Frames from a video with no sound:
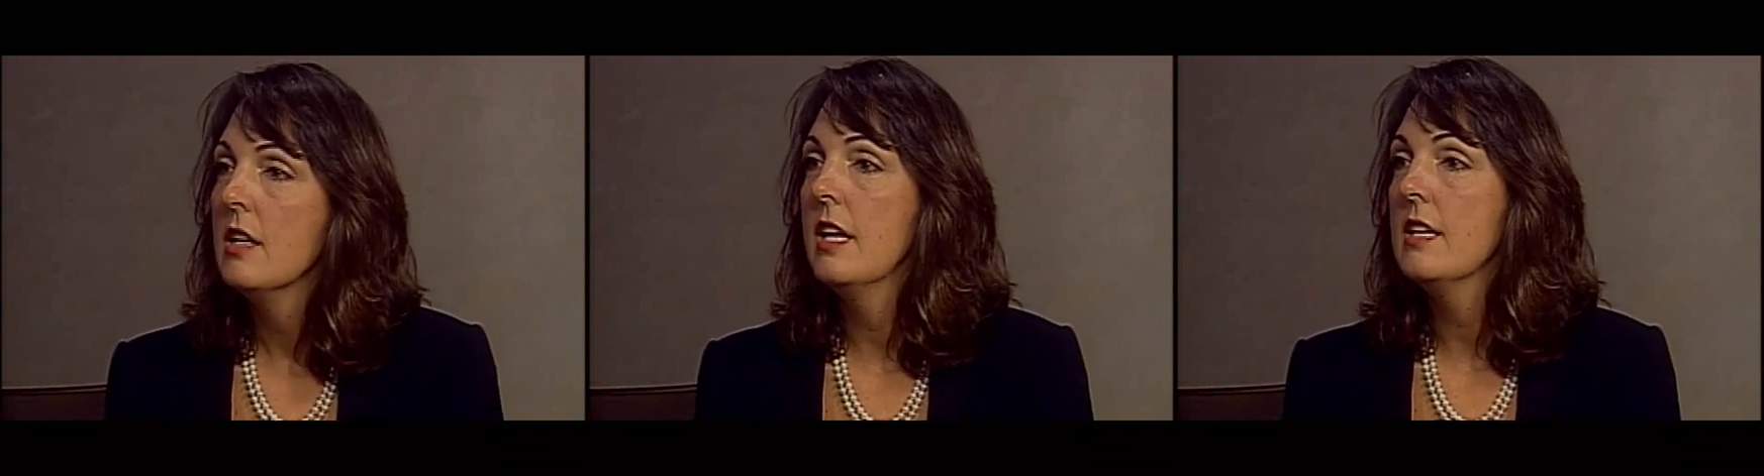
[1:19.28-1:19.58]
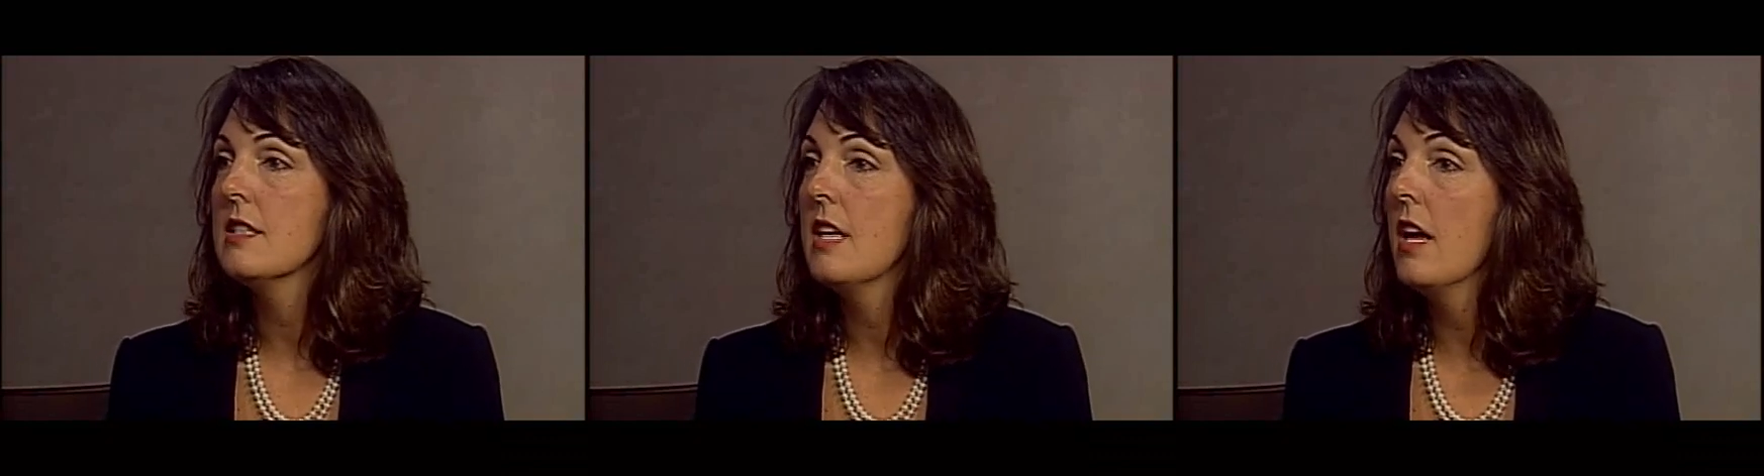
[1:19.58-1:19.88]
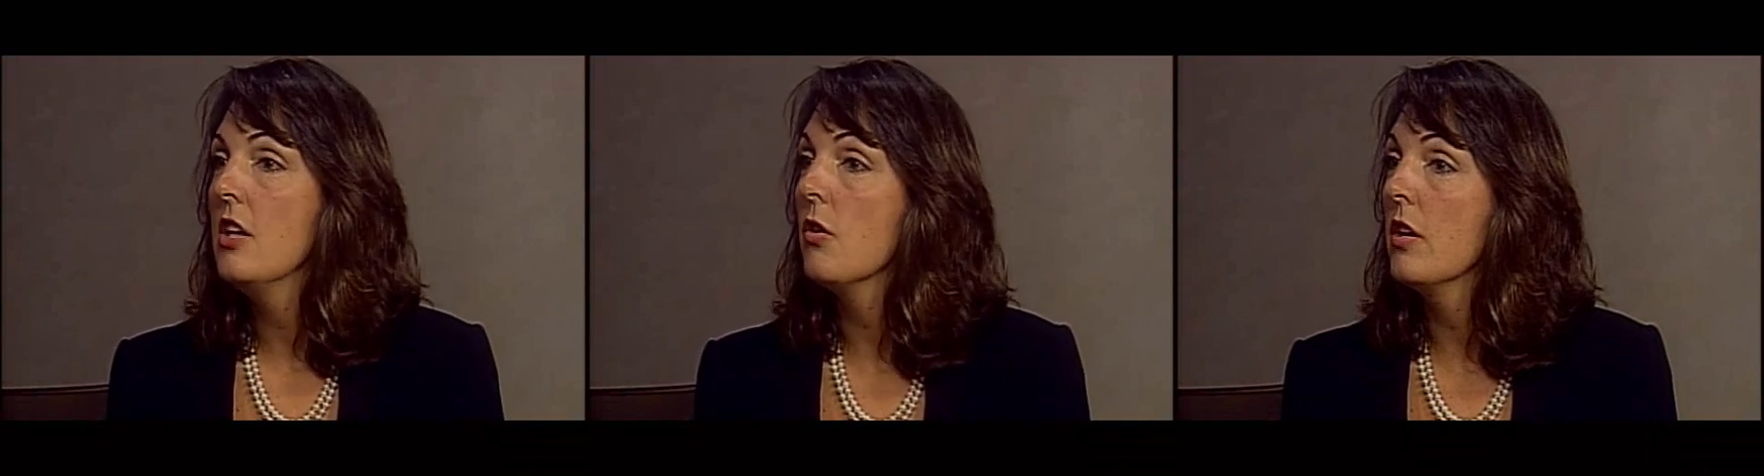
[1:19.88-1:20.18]
Let's
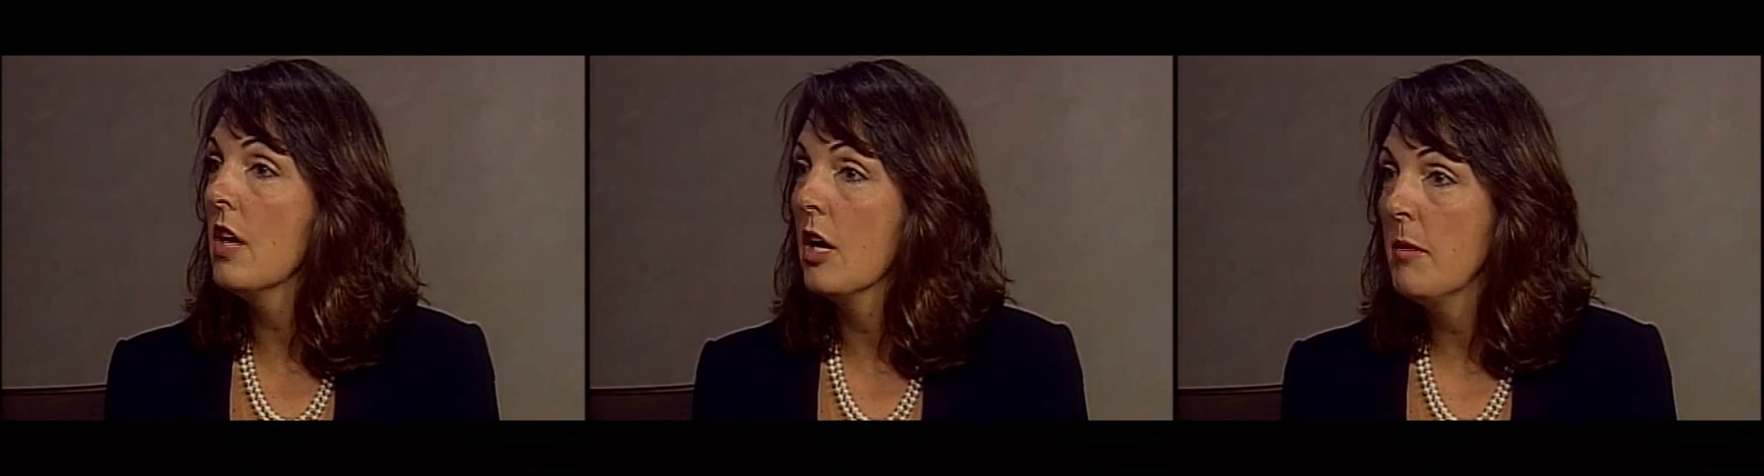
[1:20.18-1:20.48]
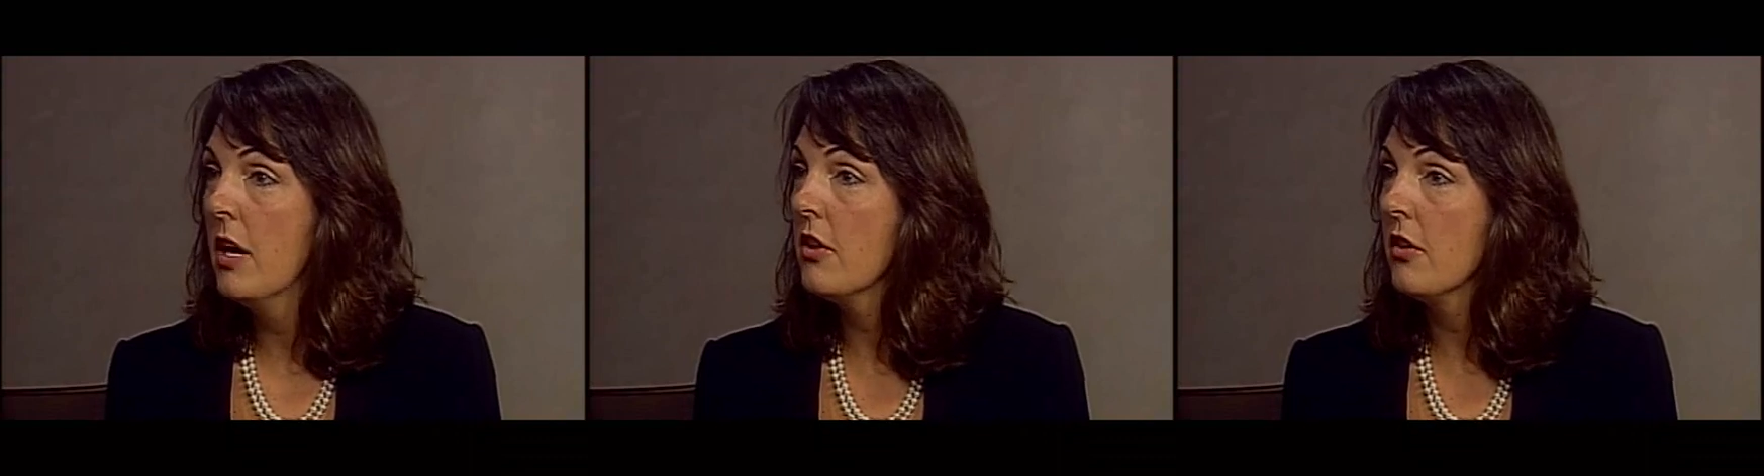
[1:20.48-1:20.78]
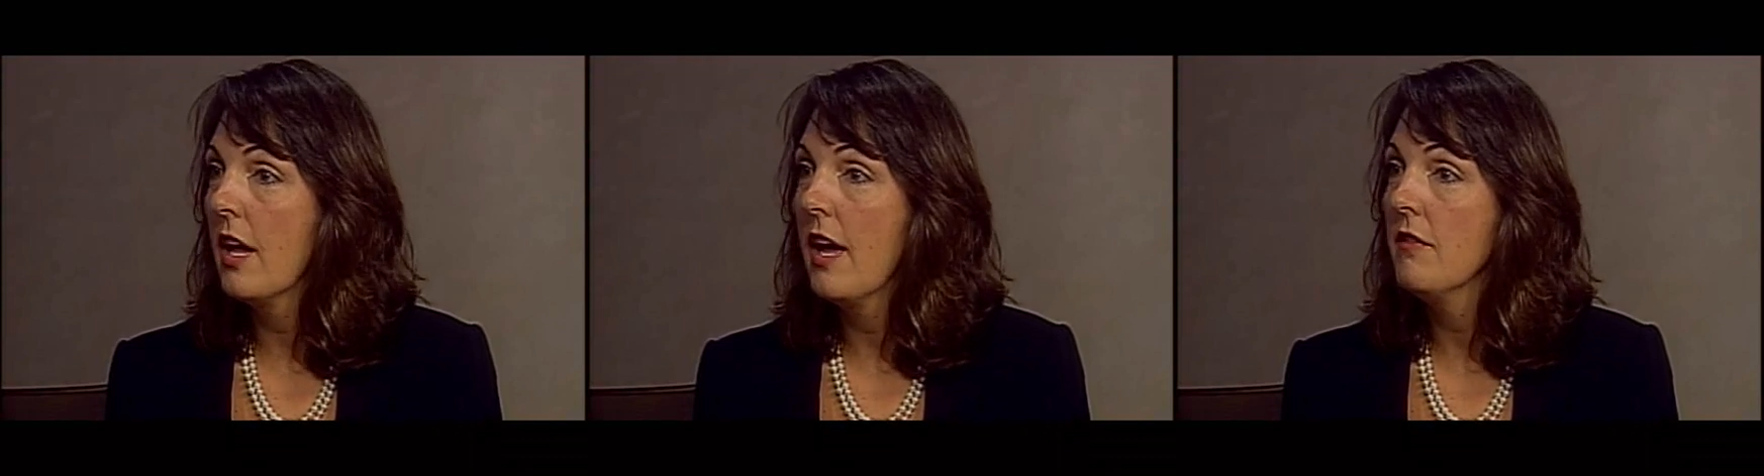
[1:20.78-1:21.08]
say you're a young mother,
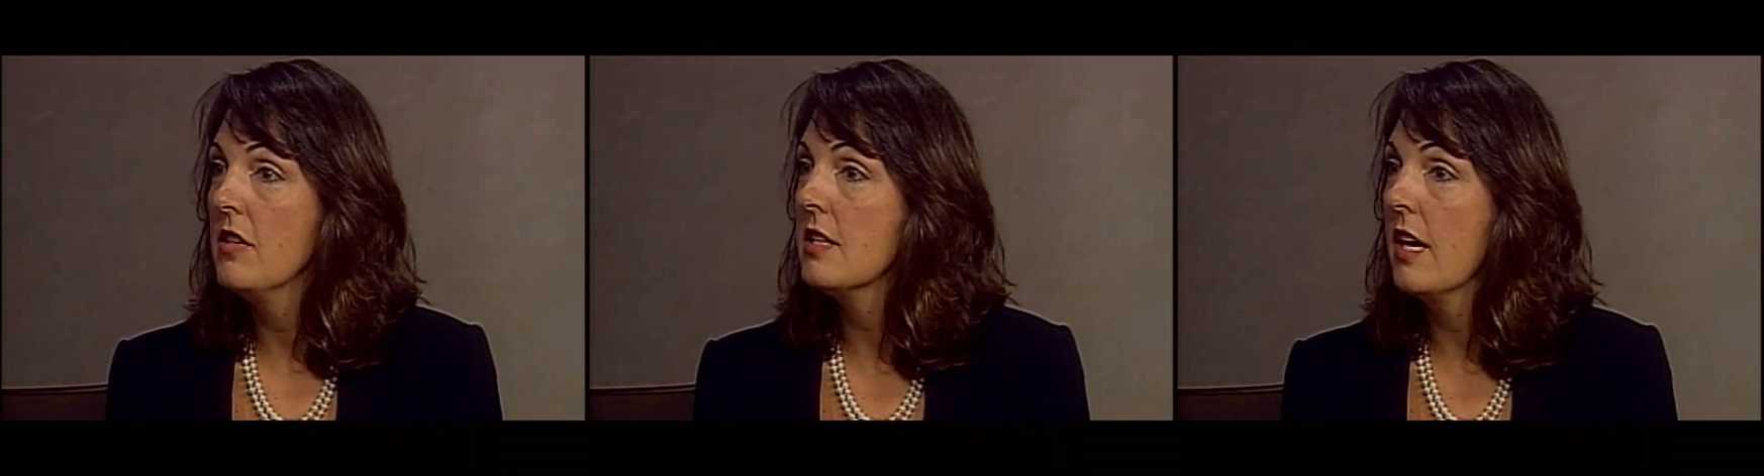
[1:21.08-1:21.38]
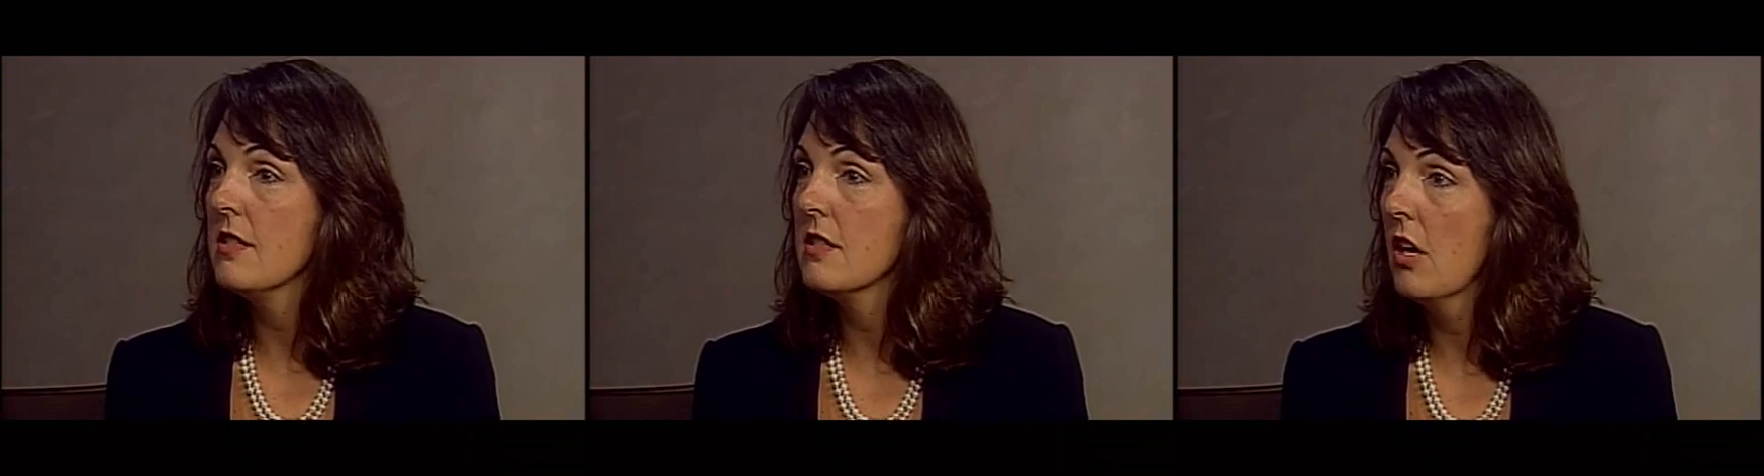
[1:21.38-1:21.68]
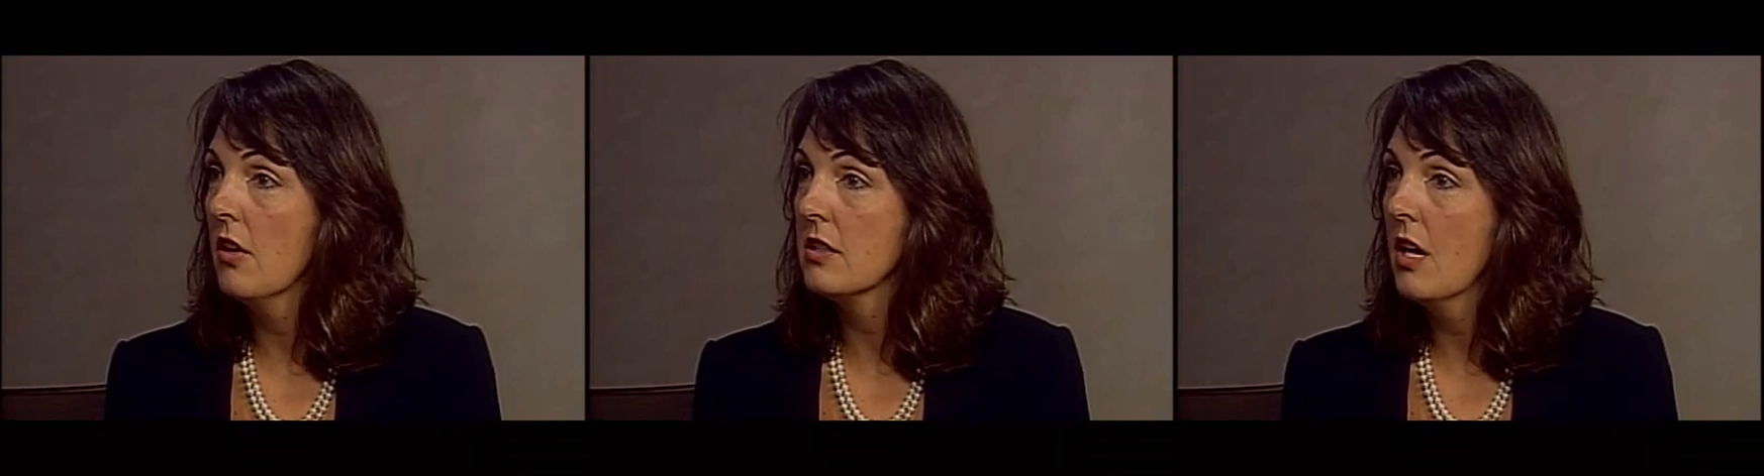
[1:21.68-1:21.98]
and I have these cases
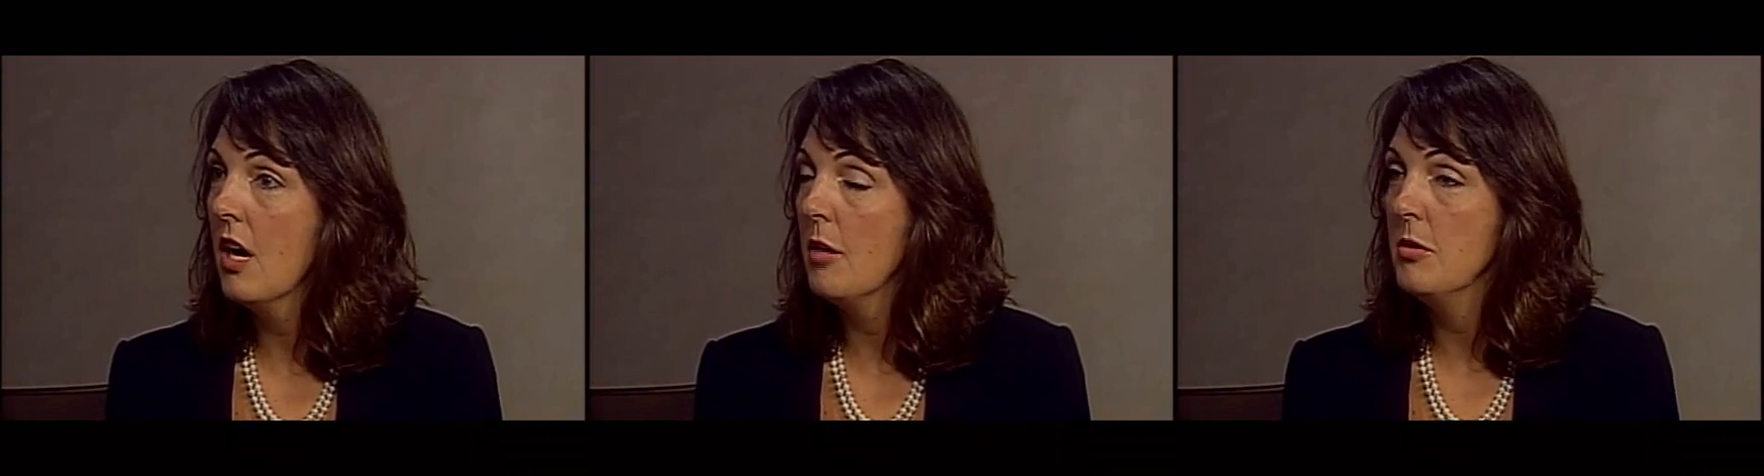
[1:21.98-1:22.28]
all the time,